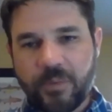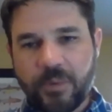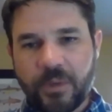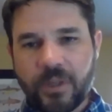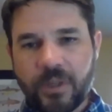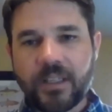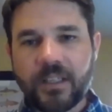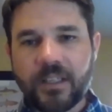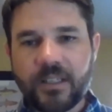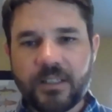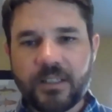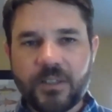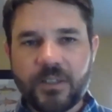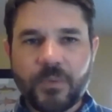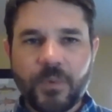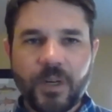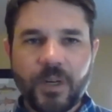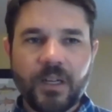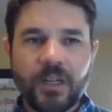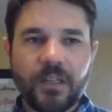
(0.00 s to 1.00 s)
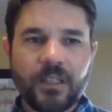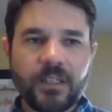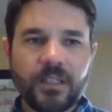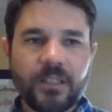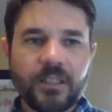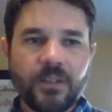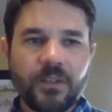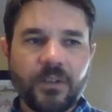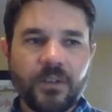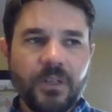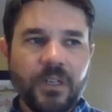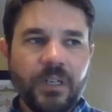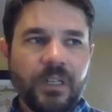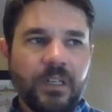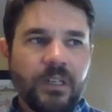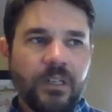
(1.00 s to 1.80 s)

supporting this as well. And so